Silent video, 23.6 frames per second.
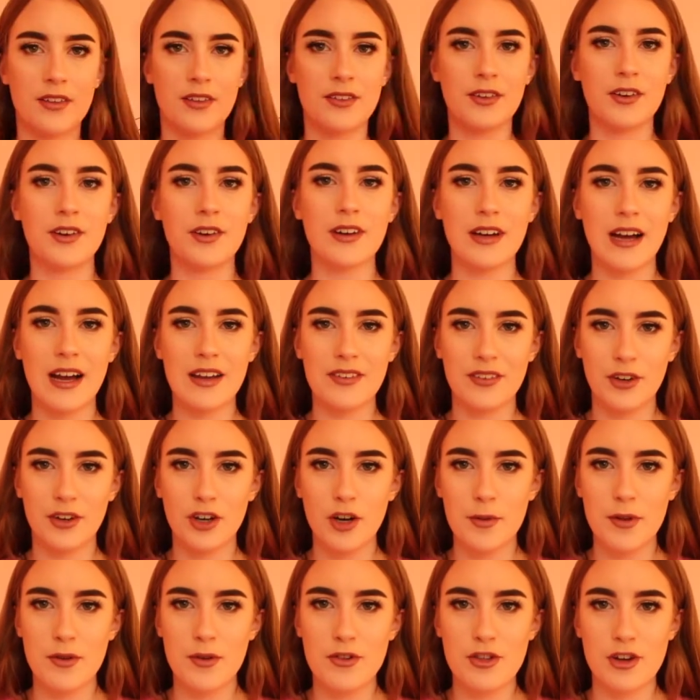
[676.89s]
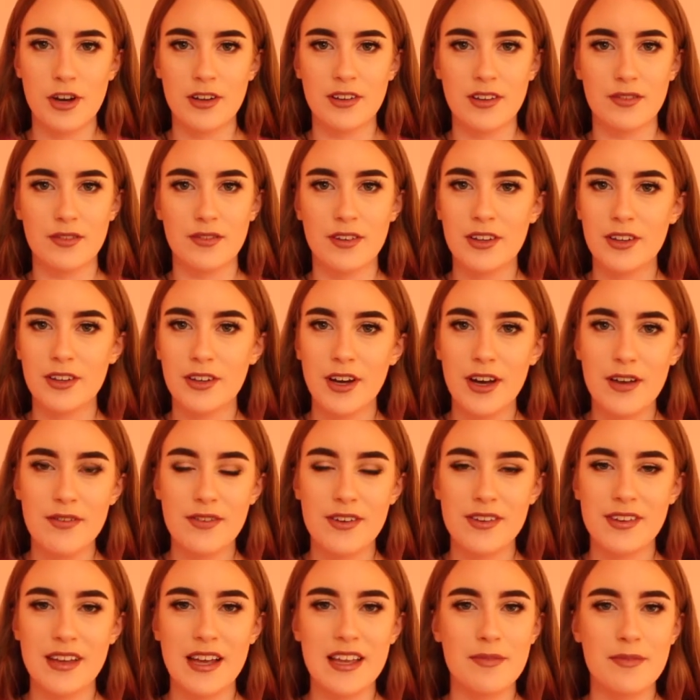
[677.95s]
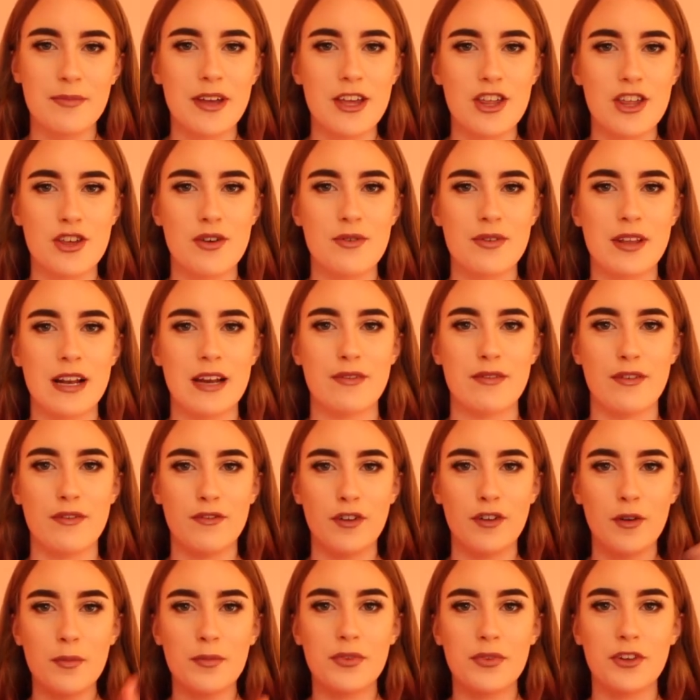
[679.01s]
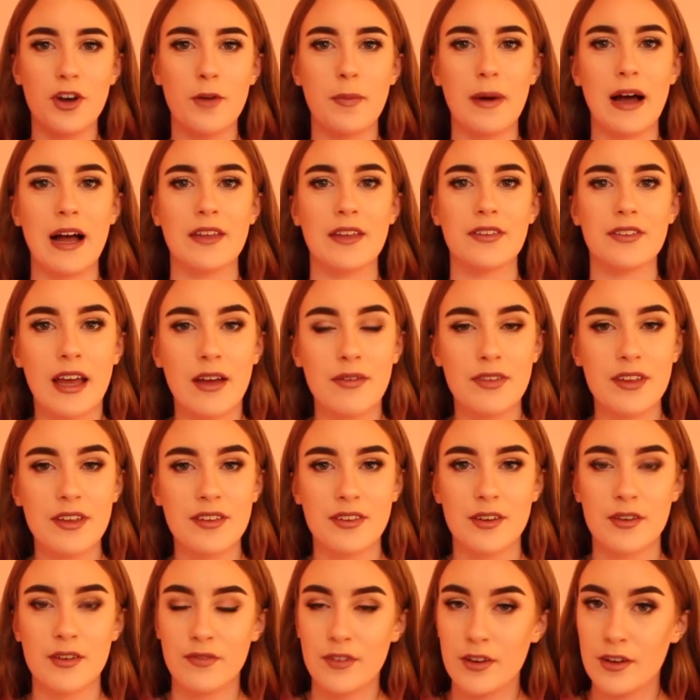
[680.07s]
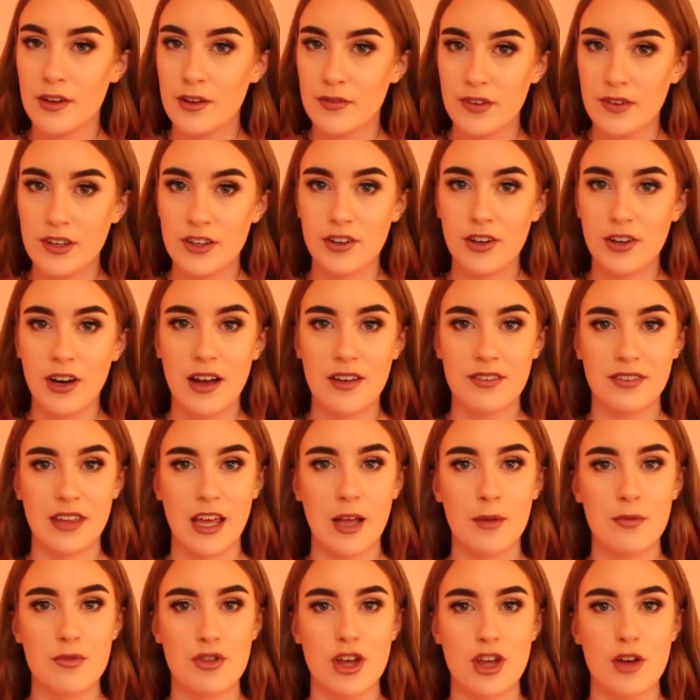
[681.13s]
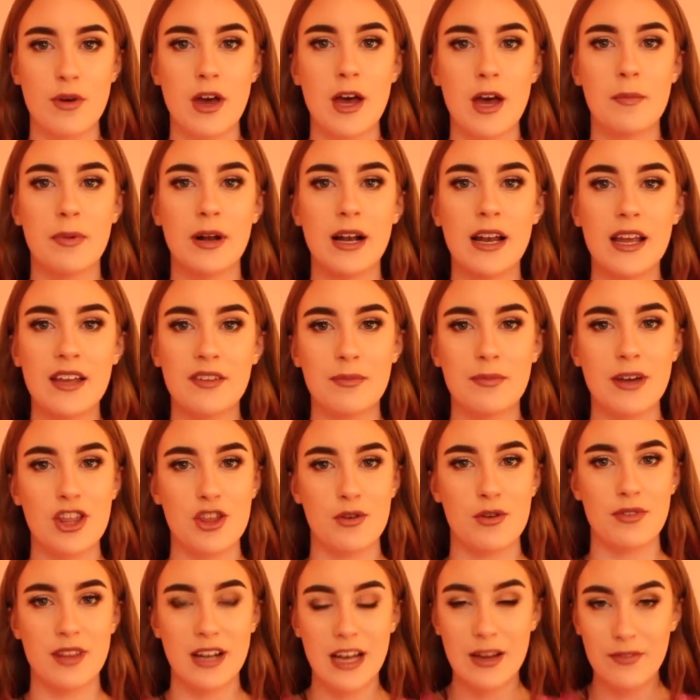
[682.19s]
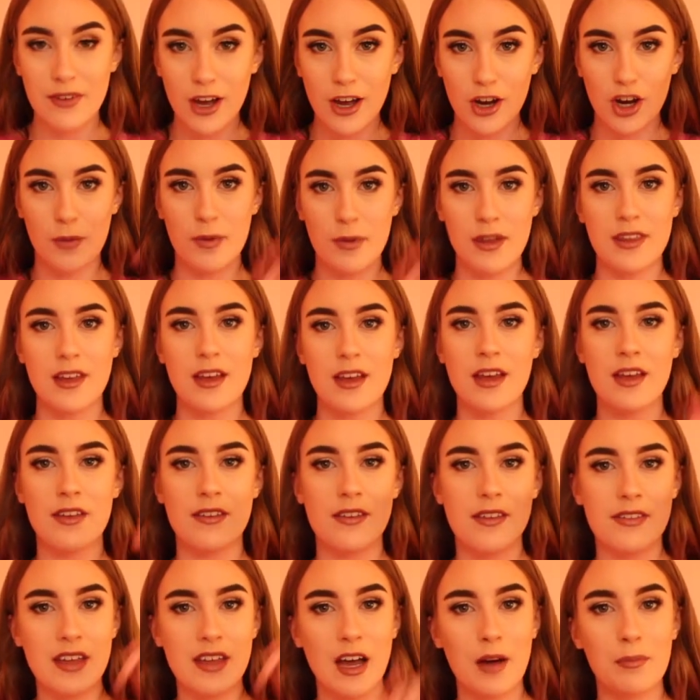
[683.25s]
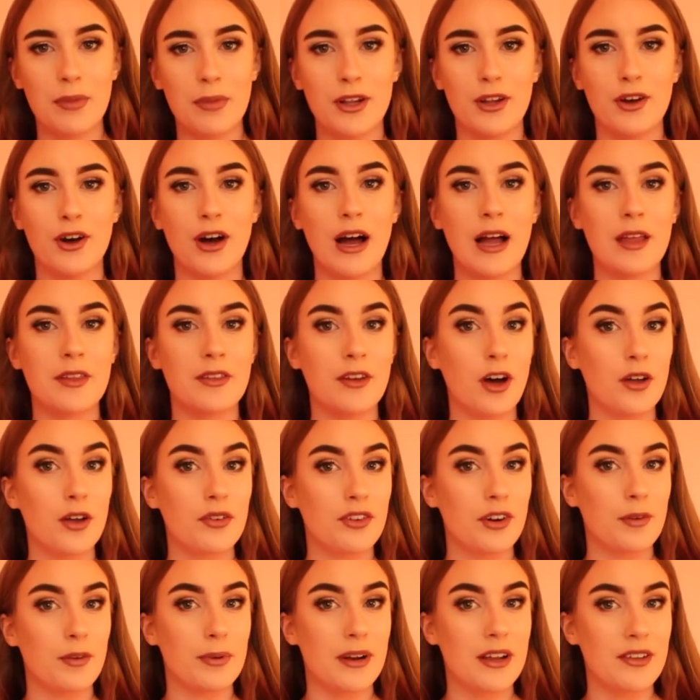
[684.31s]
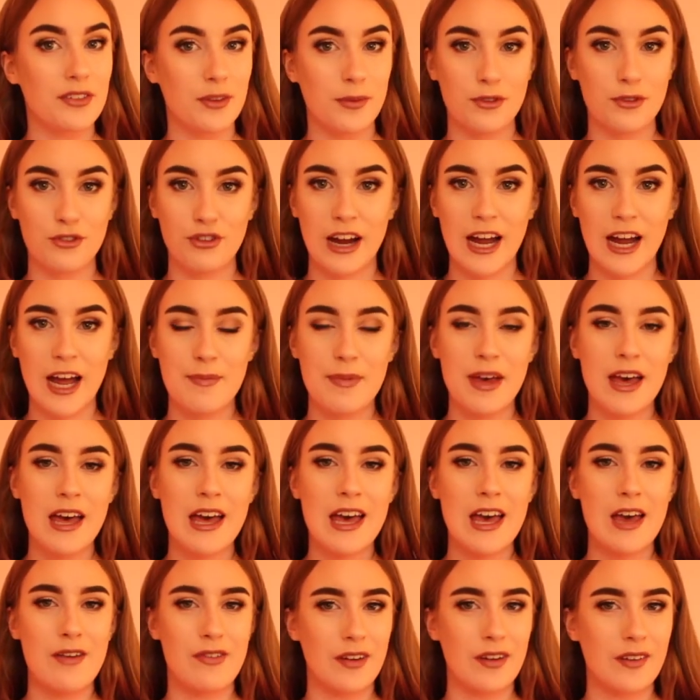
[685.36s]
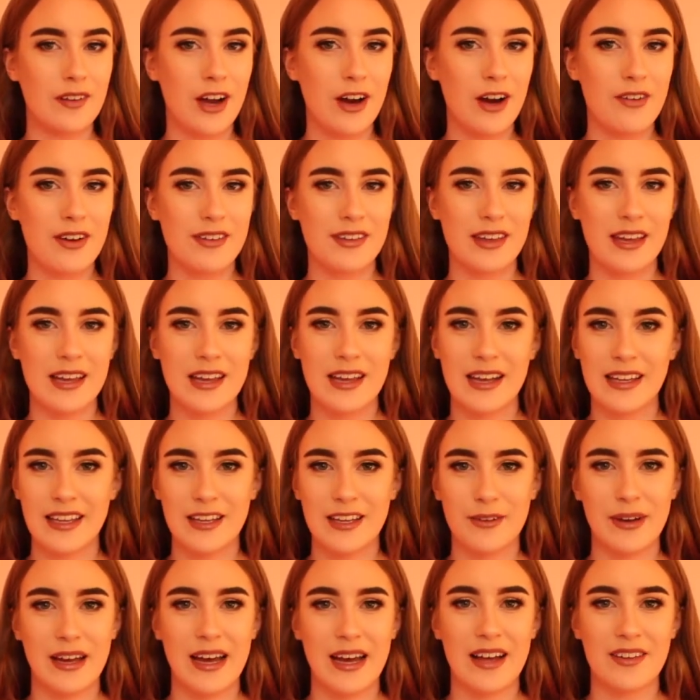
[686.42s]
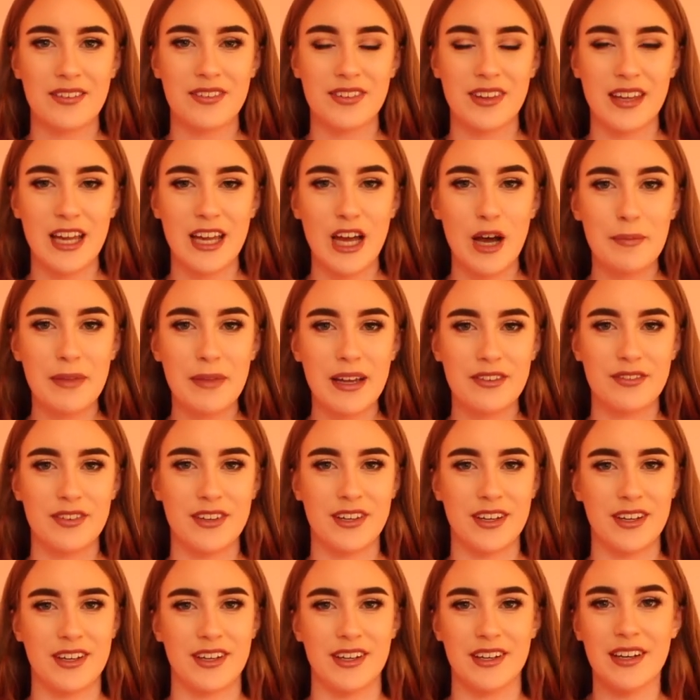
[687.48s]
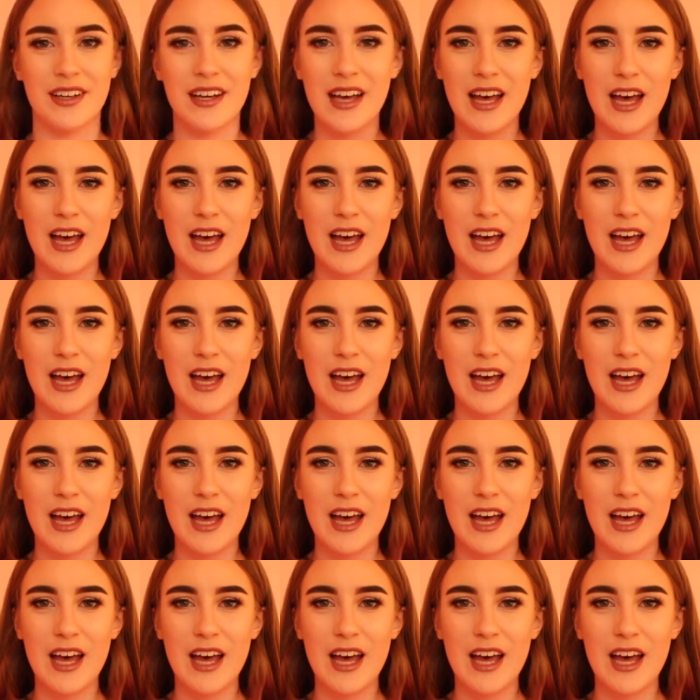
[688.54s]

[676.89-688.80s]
So guys, I hope you enjoyed this video. If you did, make sure to leave a thumbs up, and if this video has helped you, please make sure to leave a comment down below, and also please subscribe if you haven't already. And anyway, I'll see you in the next video.